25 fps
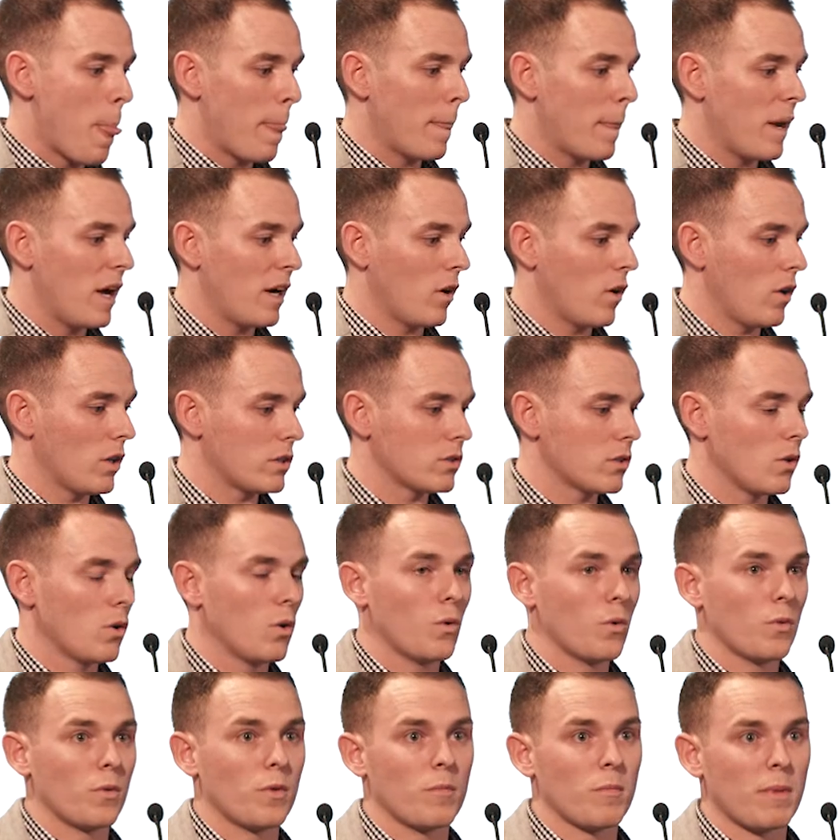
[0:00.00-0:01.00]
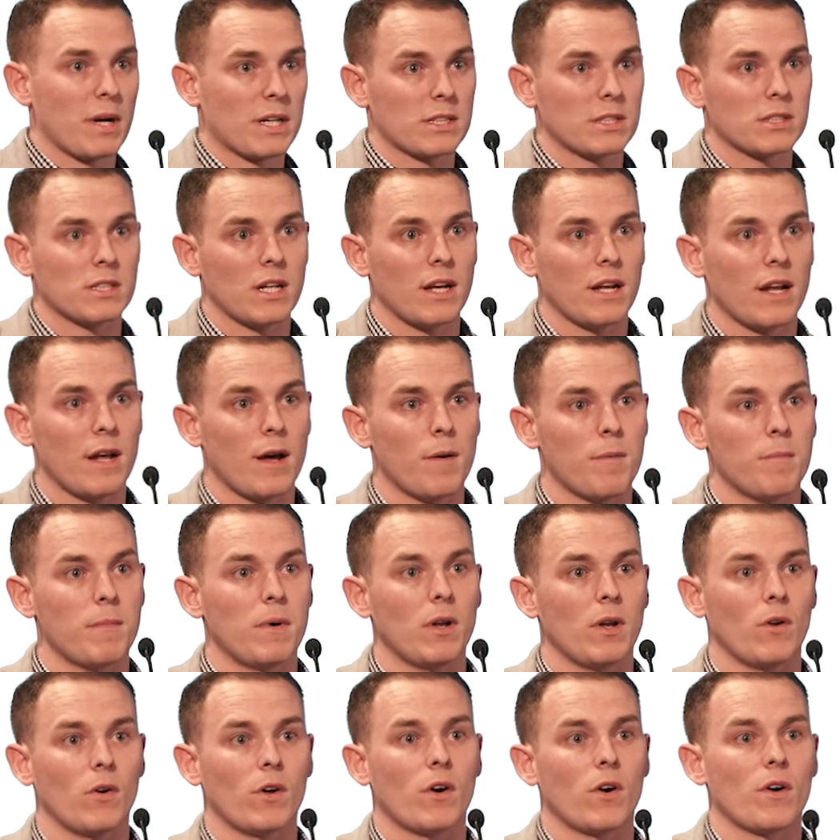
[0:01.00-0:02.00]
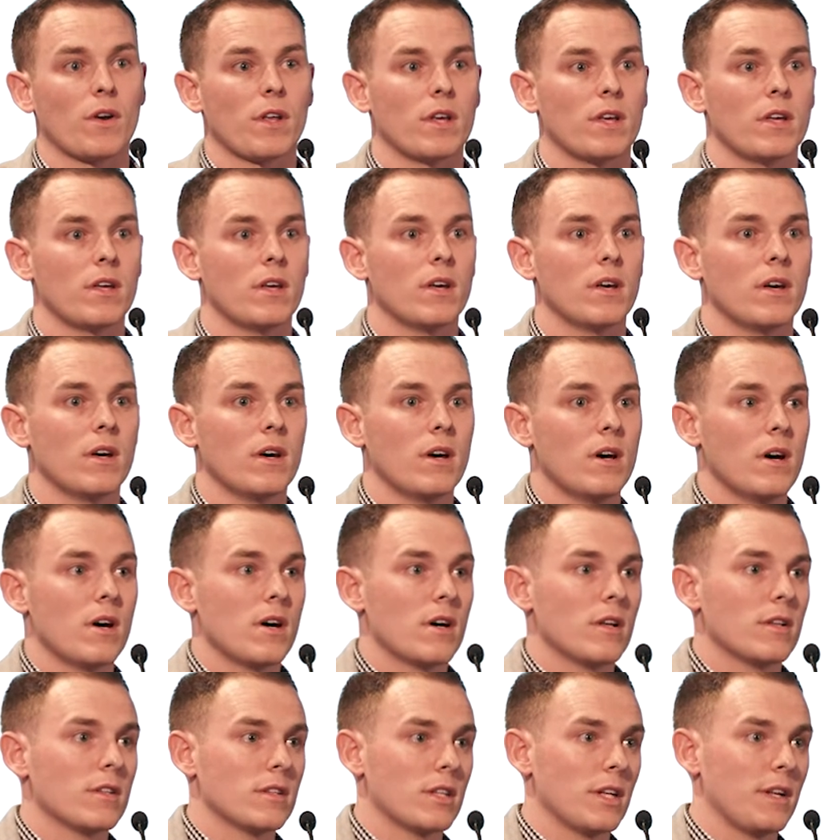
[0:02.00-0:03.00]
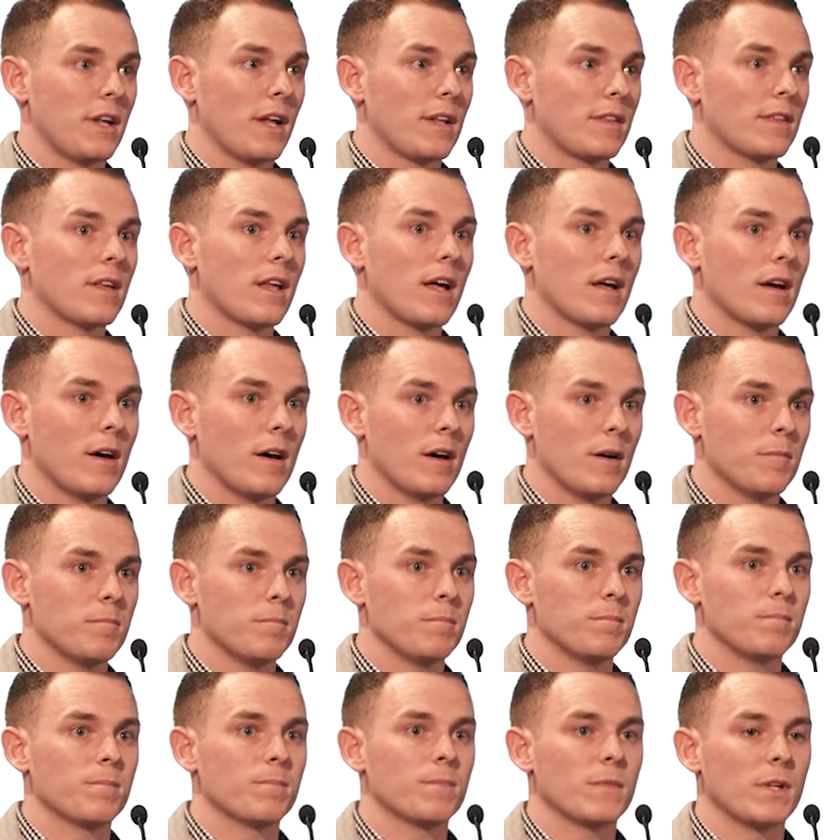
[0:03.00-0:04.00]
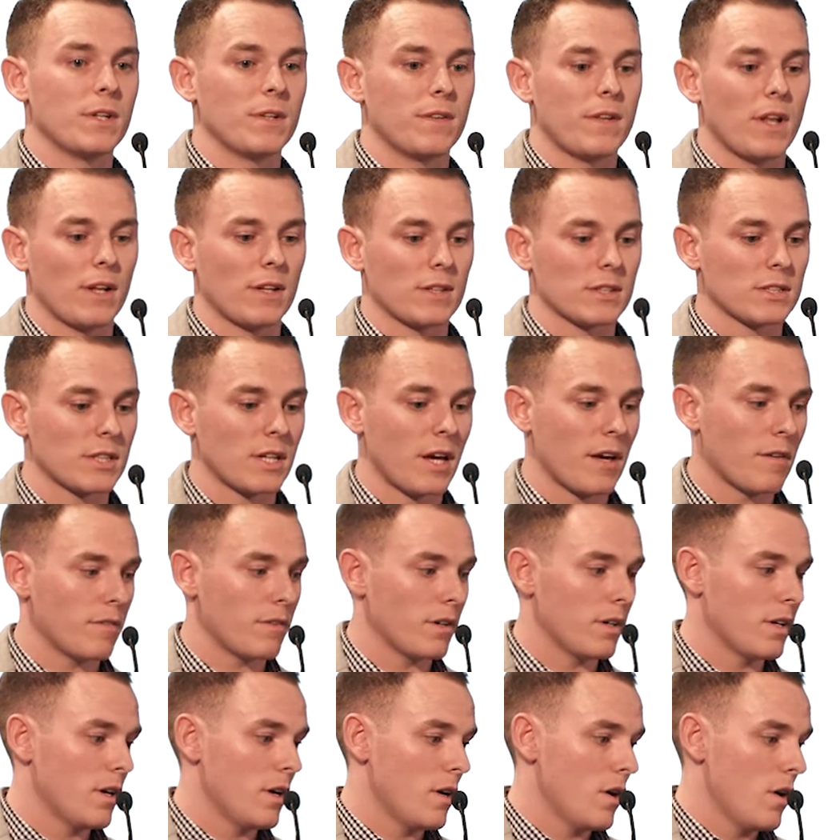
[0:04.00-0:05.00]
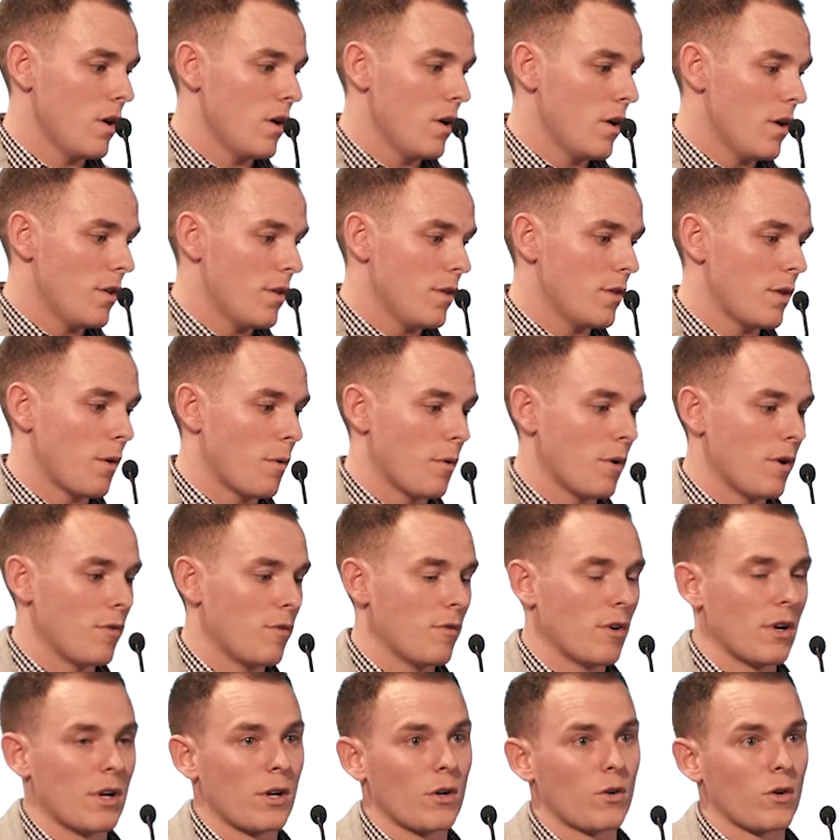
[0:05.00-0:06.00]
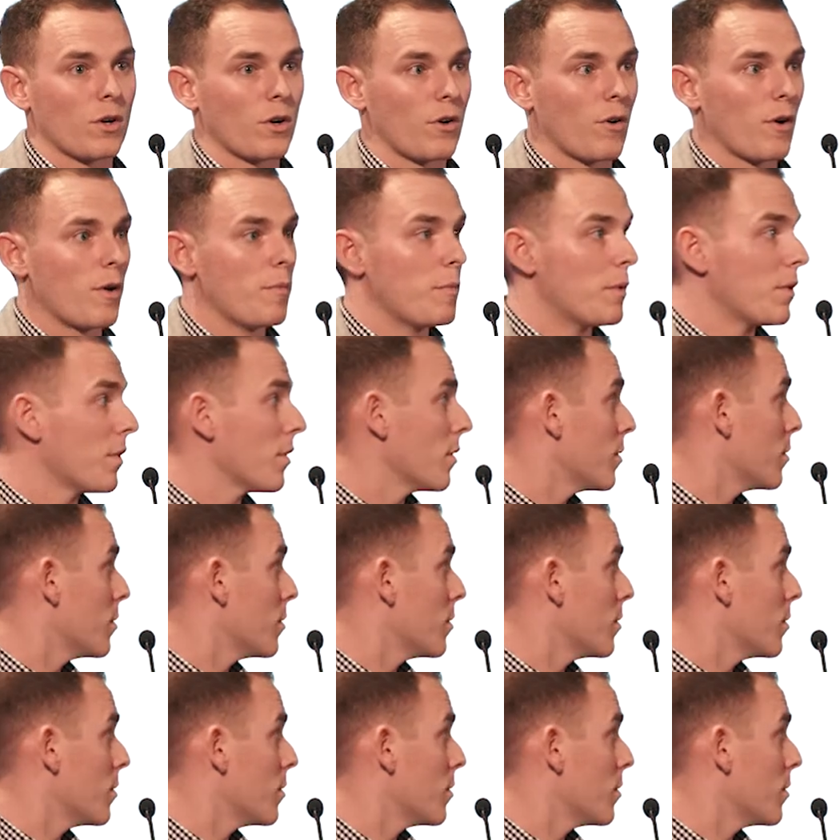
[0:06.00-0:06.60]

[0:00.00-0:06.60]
and also the match that Align RT, the deltas gave. They were in really good agreement.